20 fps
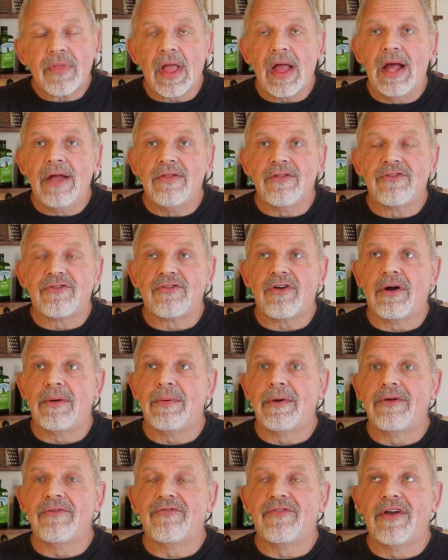And the
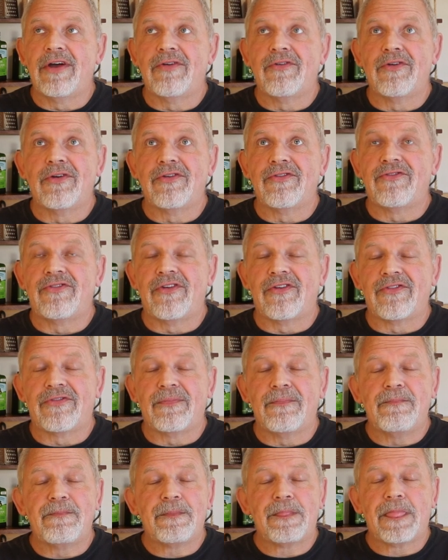strawberry flavor is
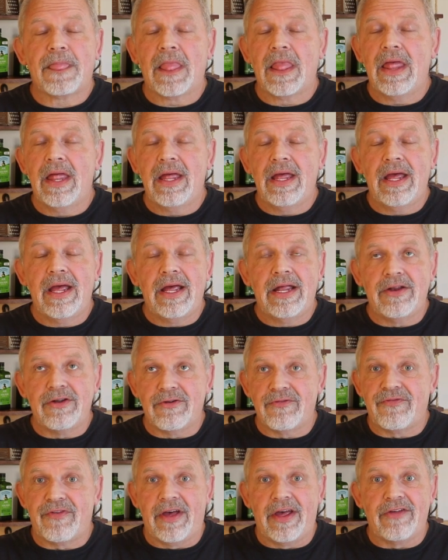just in
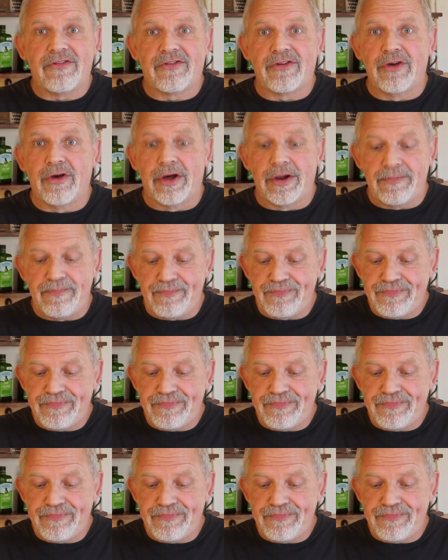your face good.